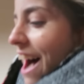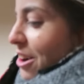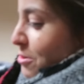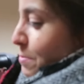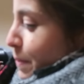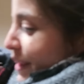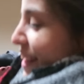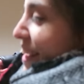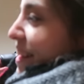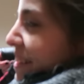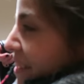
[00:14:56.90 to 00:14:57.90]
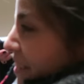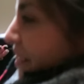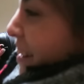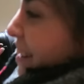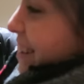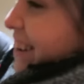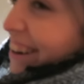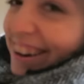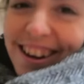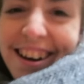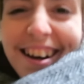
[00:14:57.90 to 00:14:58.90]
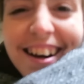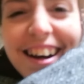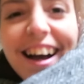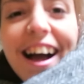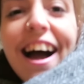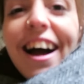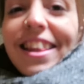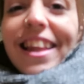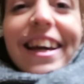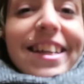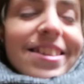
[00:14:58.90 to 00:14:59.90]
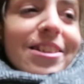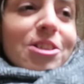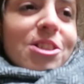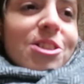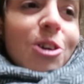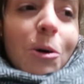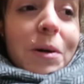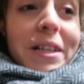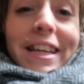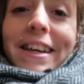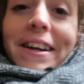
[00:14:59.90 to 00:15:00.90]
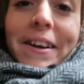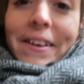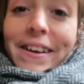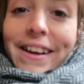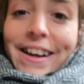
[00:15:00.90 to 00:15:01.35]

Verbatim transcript: How peculiar. Like, there's no one here.